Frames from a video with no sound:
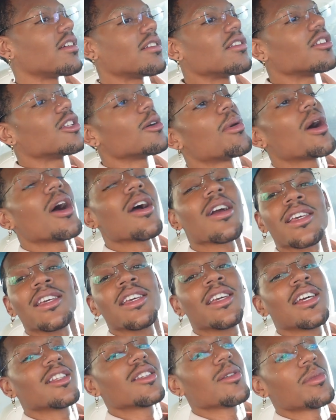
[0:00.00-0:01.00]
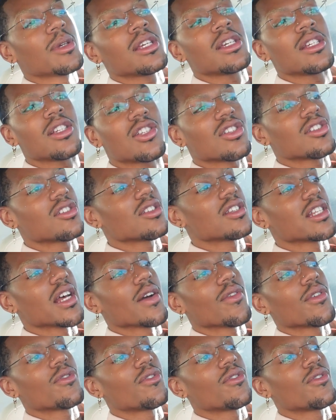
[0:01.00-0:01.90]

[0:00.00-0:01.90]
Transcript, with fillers: the parking at the beach is just never